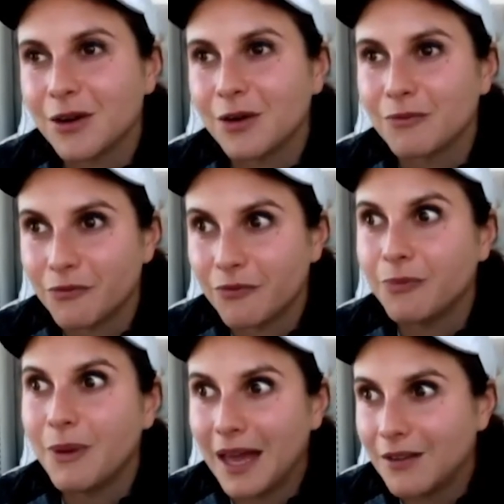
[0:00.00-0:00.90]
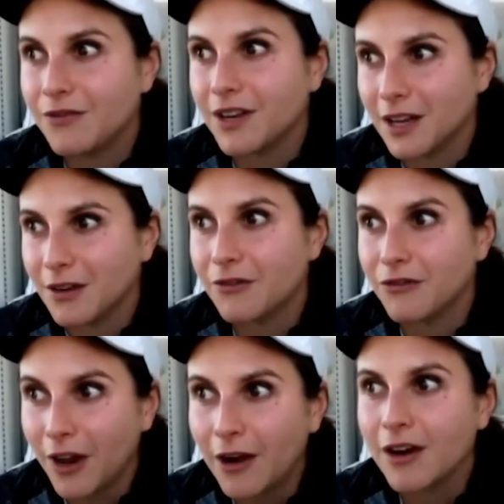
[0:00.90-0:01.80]
you're benefiting
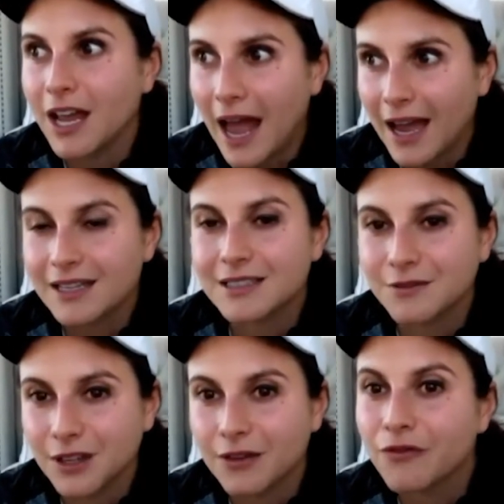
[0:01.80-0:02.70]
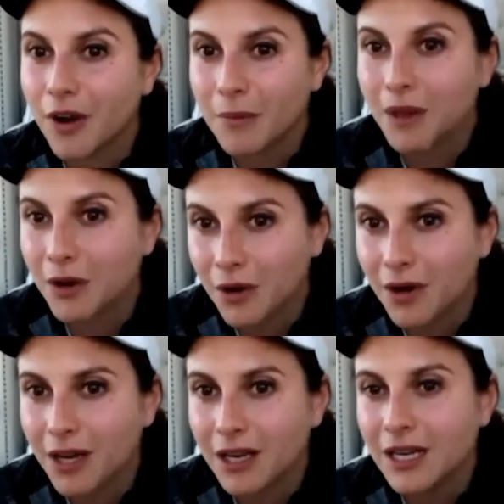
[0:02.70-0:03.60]
very actively from the
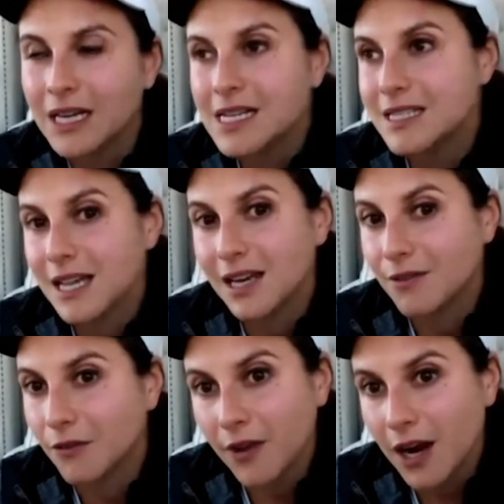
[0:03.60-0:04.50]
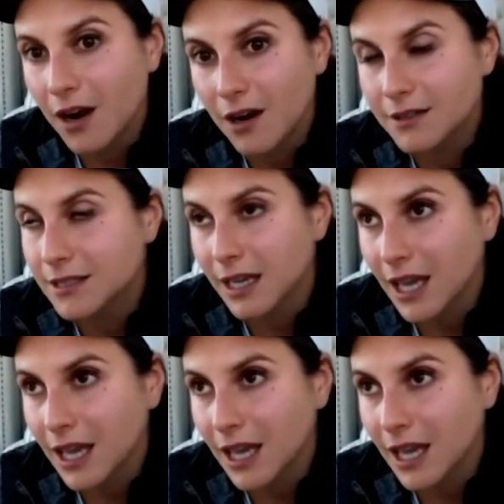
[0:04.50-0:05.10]
current state of affairs,